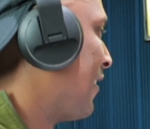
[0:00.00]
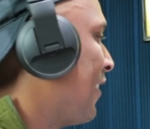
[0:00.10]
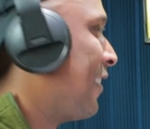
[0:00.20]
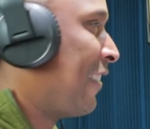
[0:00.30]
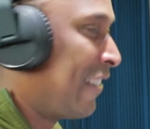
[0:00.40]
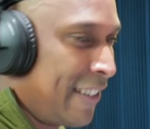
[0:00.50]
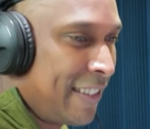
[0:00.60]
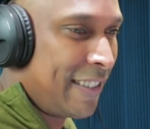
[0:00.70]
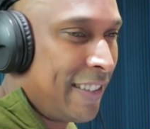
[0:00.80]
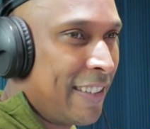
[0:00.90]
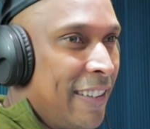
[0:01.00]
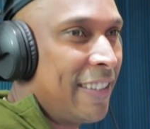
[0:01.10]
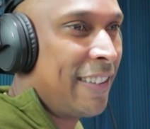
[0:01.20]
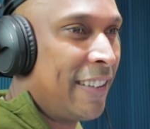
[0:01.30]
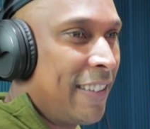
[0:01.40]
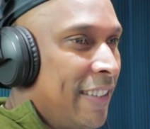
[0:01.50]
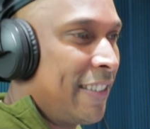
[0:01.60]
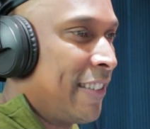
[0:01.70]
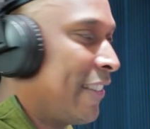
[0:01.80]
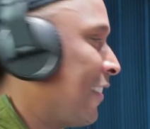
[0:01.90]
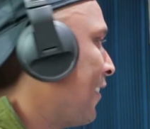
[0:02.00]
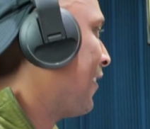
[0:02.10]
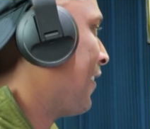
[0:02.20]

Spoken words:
Come give me that. Five pong of sweet days.